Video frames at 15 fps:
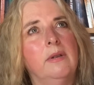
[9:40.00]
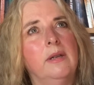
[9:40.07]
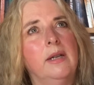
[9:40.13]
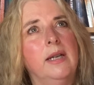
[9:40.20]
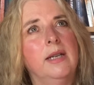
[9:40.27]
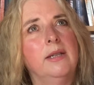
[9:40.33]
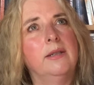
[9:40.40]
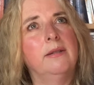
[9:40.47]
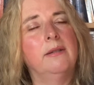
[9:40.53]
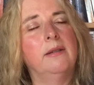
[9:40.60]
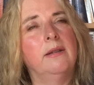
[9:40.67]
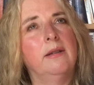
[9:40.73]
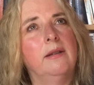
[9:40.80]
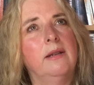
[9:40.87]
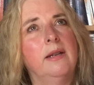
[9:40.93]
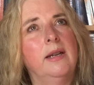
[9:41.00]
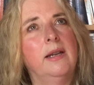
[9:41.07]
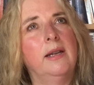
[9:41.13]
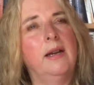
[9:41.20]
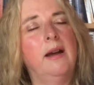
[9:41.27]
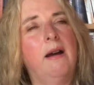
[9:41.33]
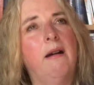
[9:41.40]
is,
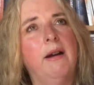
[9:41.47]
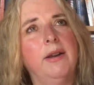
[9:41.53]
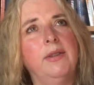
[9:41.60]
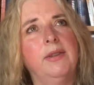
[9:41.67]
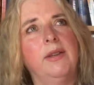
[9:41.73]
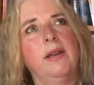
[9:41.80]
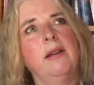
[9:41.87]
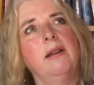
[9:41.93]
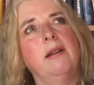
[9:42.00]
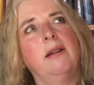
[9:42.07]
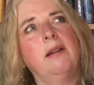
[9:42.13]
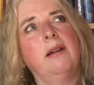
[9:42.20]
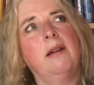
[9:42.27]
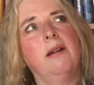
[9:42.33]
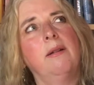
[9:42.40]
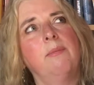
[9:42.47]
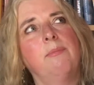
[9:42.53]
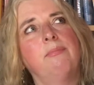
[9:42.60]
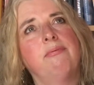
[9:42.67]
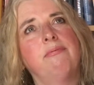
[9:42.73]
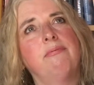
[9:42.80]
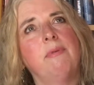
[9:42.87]
I think,
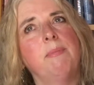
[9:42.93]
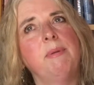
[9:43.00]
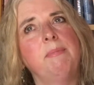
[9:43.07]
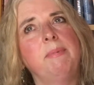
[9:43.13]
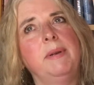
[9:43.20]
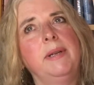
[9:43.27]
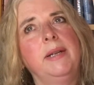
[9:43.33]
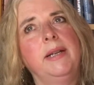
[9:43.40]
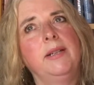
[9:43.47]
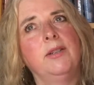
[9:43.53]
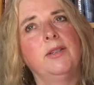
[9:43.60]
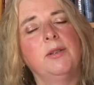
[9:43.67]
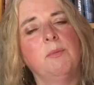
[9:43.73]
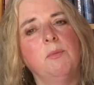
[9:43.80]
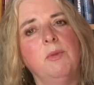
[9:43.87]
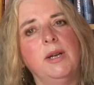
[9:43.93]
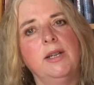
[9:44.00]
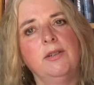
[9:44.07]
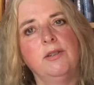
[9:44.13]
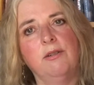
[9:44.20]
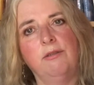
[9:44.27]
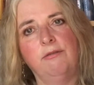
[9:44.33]
probably in some
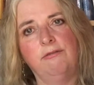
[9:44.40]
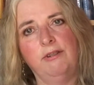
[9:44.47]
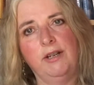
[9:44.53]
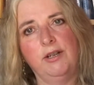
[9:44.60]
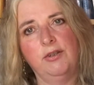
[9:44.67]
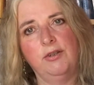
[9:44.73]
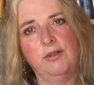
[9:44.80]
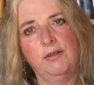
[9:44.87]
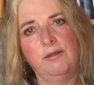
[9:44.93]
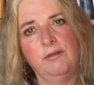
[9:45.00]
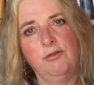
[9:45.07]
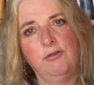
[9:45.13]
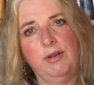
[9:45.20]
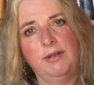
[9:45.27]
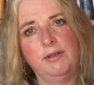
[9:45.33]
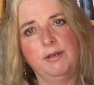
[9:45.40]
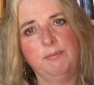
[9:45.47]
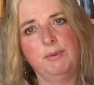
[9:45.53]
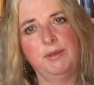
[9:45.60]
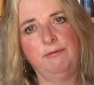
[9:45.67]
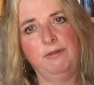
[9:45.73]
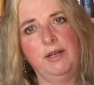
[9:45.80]
ways non-fiction dressed up
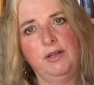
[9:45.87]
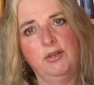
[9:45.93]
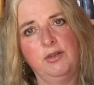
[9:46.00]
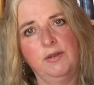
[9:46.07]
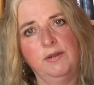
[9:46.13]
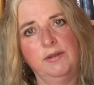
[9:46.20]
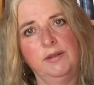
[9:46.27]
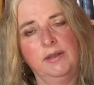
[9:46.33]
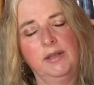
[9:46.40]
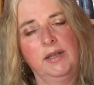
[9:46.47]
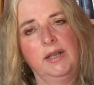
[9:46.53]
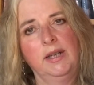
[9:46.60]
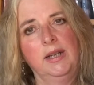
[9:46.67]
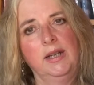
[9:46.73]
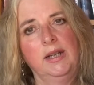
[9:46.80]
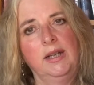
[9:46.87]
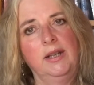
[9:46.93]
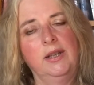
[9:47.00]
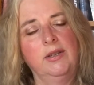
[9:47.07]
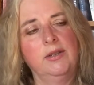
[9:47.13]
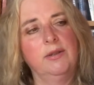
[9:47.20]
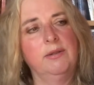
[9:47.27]
as fiction.
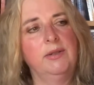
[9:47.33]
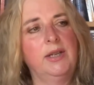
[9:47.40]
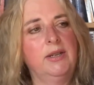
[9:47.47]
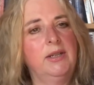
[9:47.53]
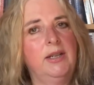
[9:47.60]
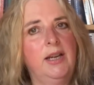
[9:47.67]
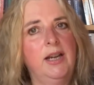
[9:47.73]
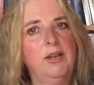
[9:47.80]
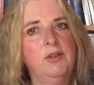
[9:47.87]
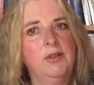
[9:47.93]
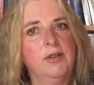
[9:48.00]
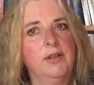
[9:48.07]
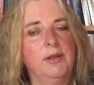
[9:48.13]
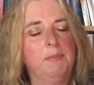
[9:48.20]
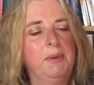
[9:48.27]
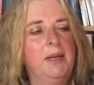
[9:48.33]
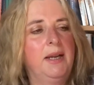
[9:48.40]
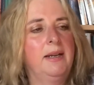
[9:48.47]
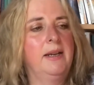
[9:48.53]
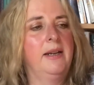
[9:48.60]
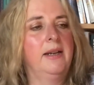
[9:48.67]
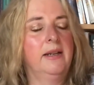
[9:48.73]
There's a dedication at the
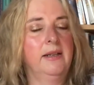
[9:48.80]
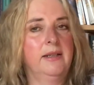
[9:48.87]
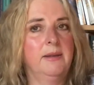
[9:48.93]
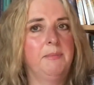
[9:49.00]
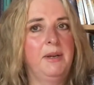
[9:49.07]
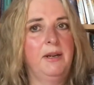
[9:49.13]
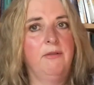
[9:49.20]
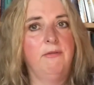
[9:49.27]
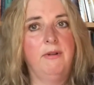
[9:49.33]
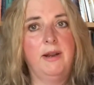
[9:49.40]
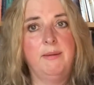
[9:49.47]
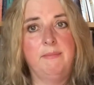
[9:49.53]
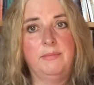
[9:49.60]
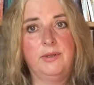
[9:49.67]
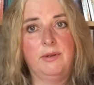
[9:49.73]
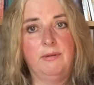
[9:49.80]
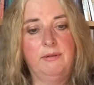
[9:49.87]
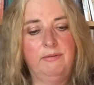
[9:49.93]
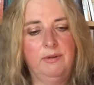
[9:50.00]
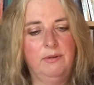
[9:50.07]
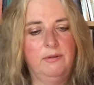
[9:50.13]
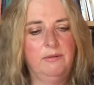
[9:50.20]
beginning, and it's a bit grim, so
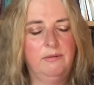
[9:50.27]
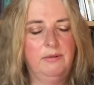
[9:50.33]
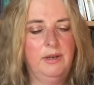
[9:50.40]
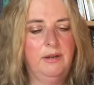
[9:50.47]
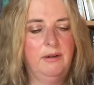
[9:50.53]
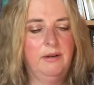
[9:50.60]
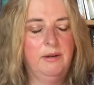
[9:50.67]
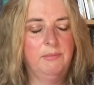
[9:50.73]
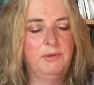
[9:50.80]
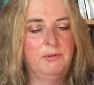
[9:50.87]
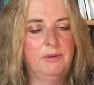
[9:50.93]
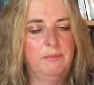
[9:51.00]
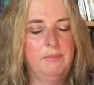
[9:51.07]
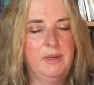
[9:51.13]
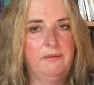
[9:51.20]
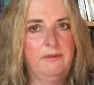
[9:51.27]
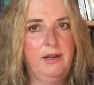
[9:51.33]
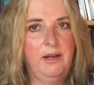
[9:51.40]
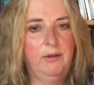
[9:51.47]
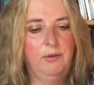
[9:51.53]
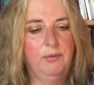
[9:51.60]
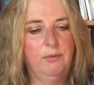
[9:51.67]
if you're, you know, it comes with a bit of a
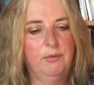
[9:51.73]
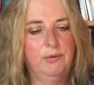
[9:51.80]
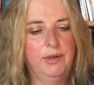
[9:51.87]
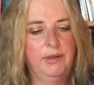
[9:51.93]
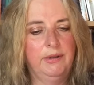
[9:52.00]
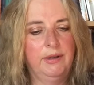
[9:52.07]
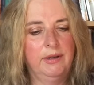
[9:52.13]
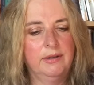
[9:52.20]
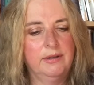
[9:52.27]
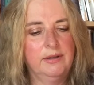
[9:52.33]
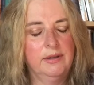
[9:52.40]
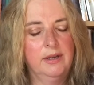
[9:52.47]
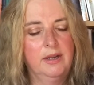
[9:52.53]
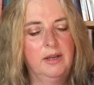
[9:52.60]
health warning, this.